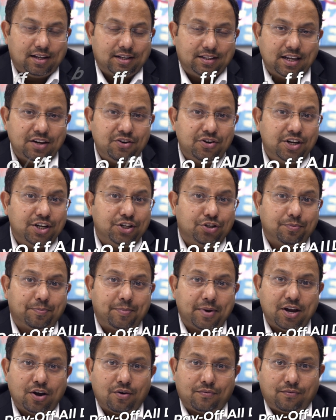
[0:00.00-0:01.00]
Then you need to
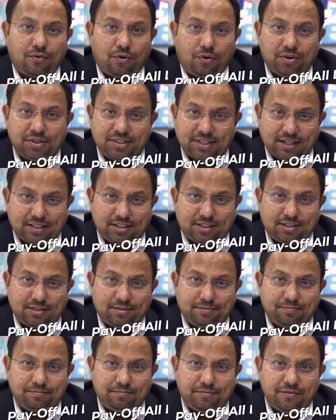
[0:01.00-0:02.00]
pay off all
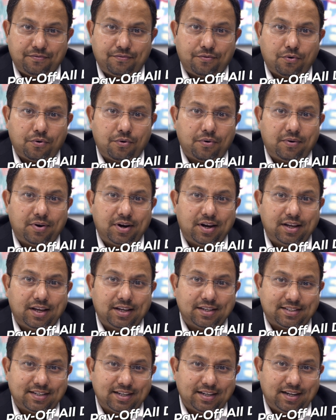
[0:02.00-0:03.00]
debts. Before
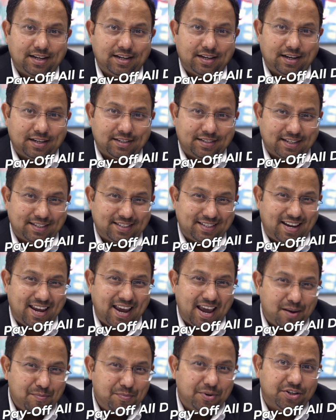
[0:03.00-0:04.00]
assets
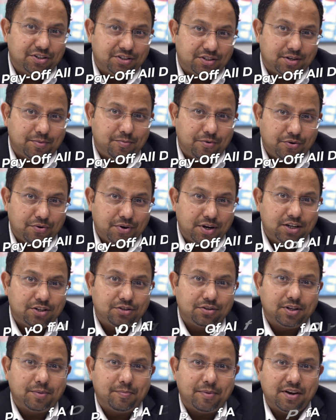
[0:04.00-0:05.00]
can be distributed
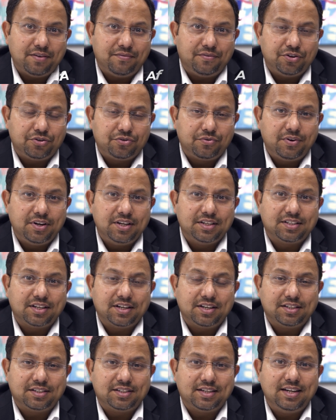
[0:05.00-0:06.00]
to the beneficiaries, the
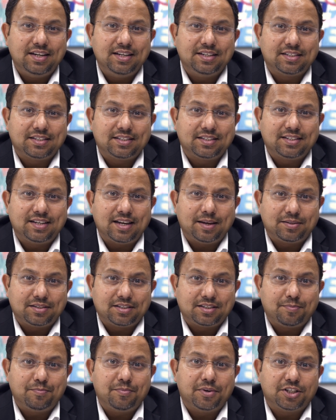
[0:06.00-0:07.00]
deceased's
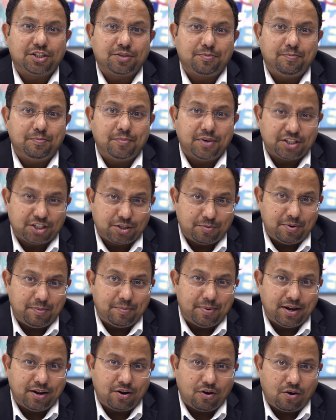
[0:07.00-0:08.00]
debts must be paid